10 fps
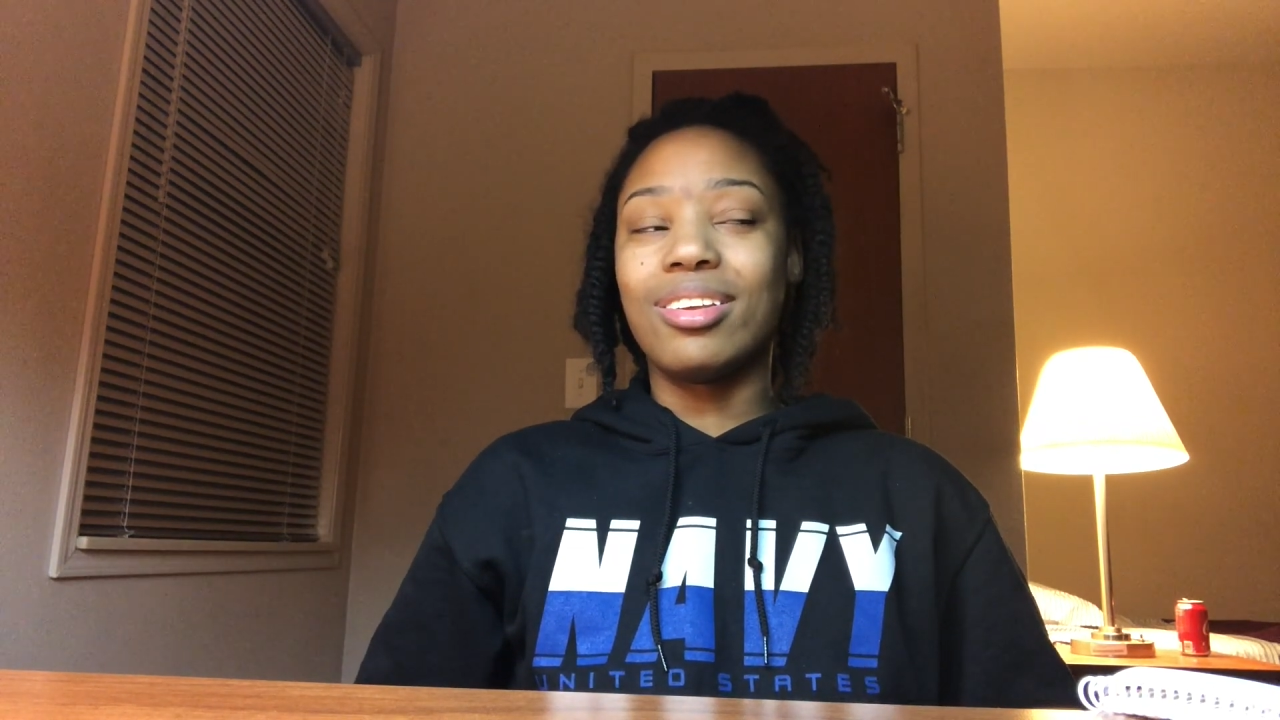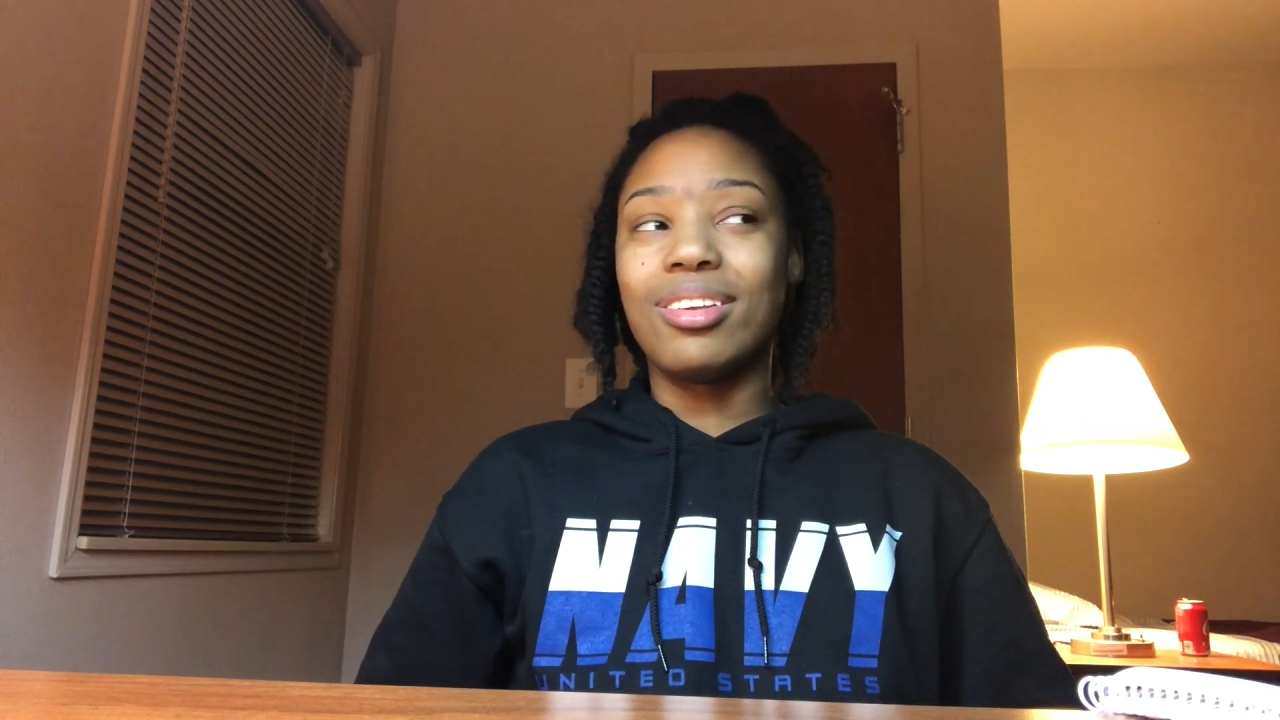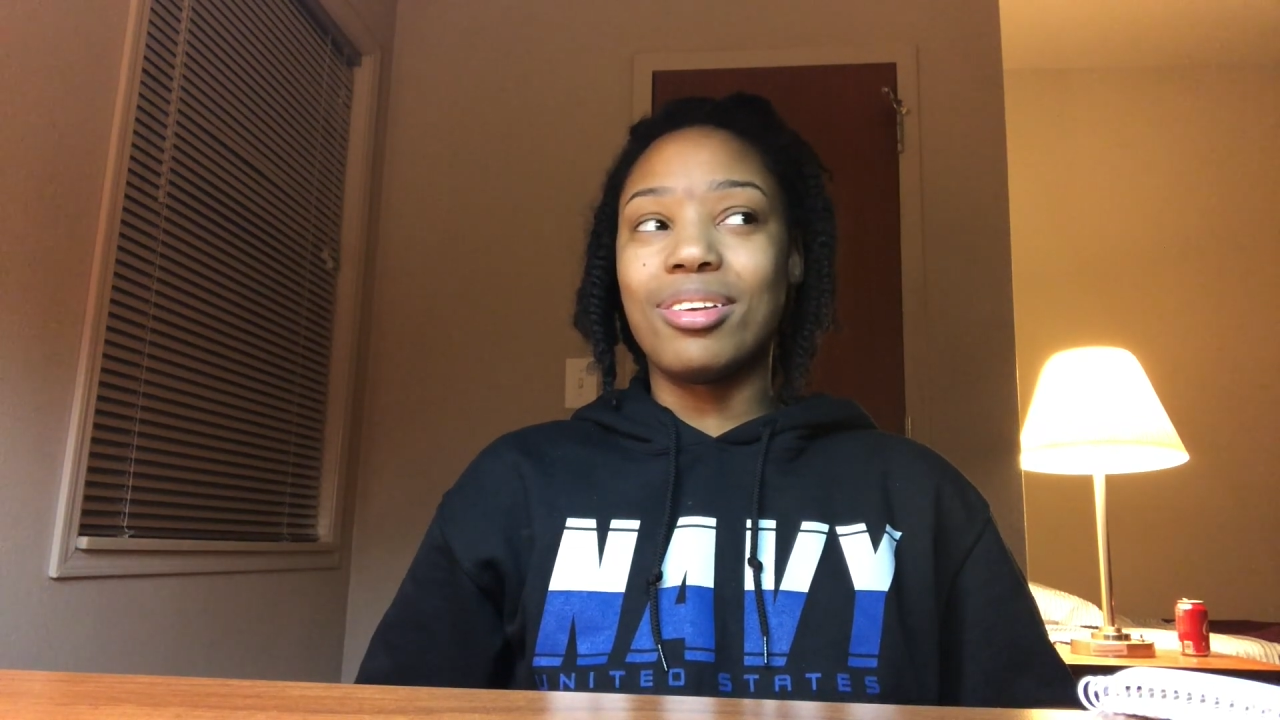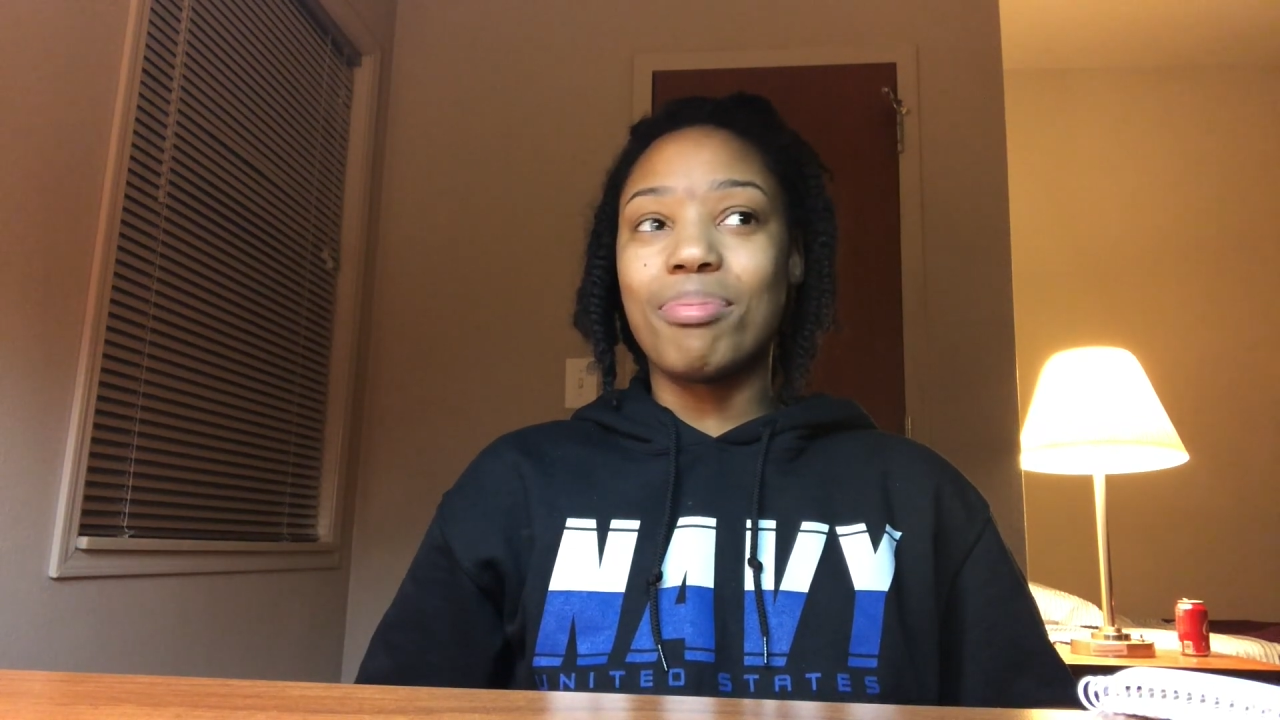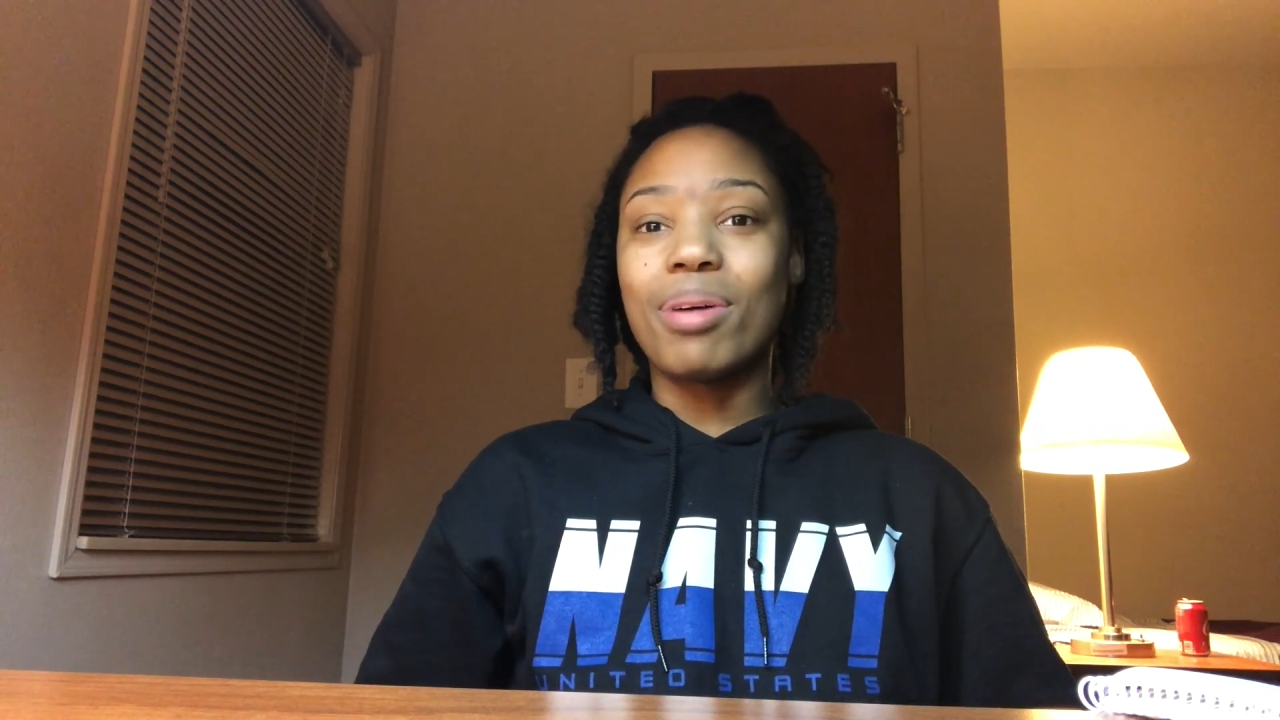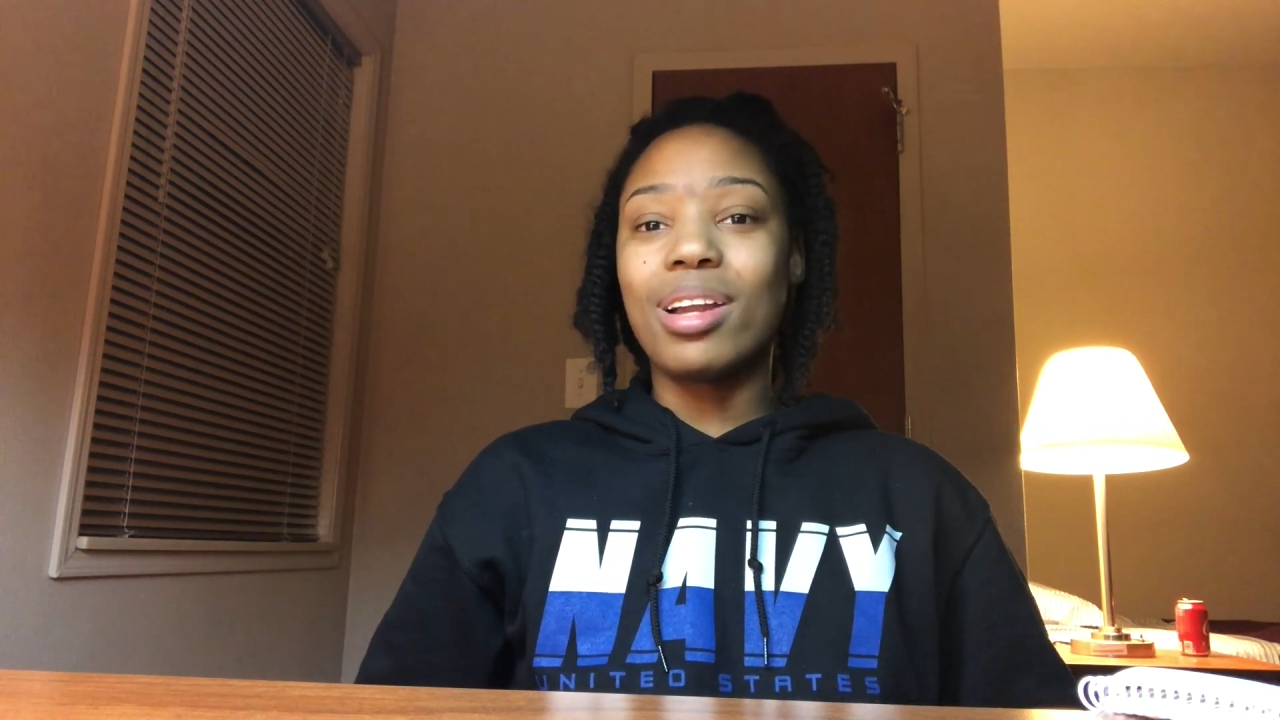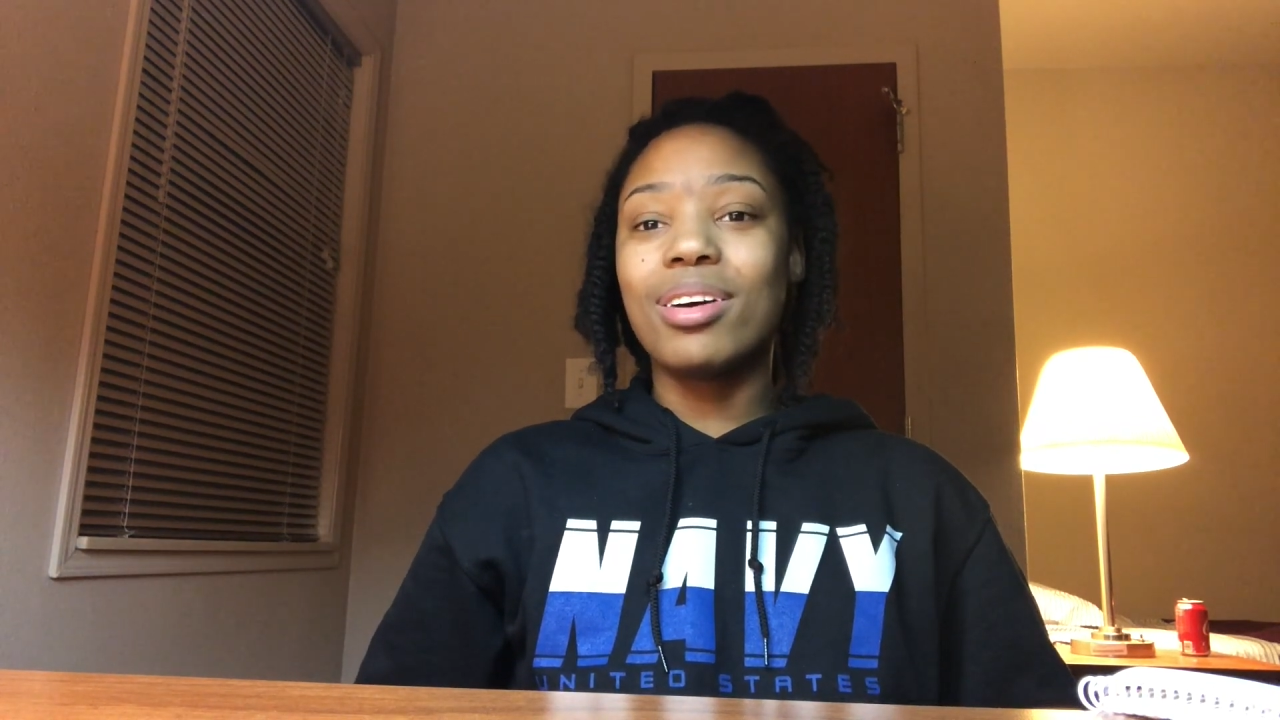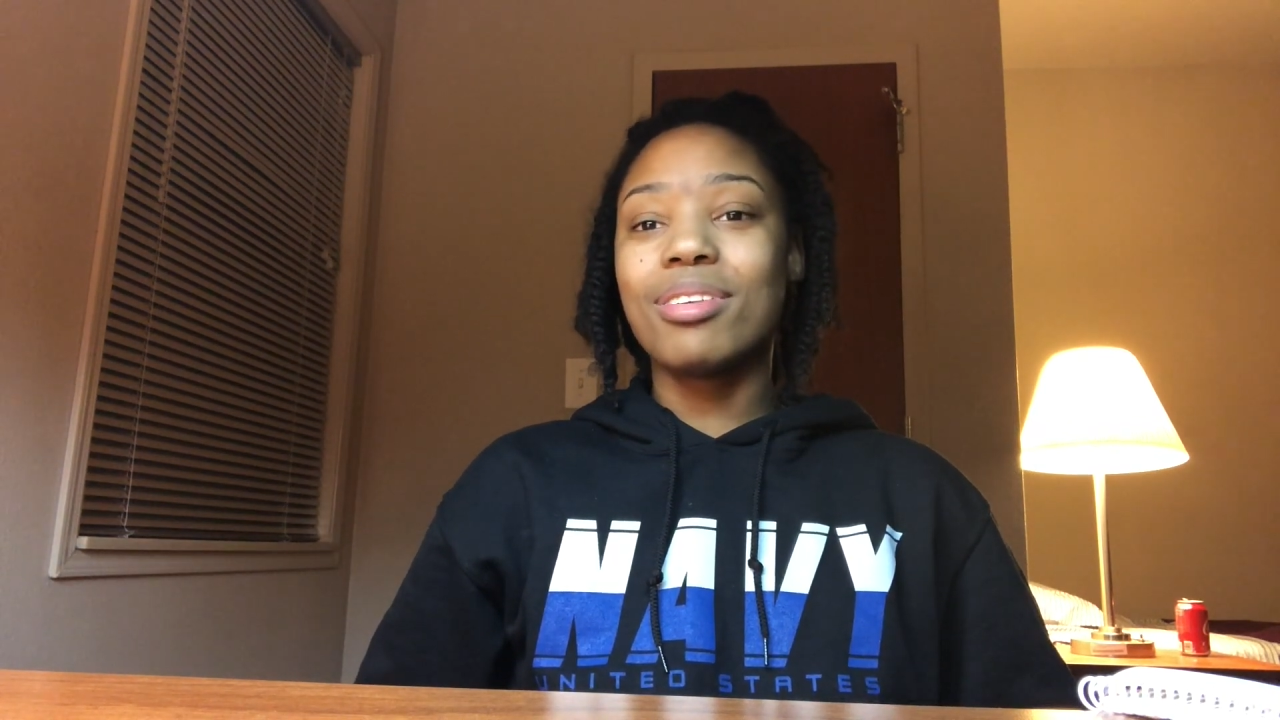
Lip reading: you're probably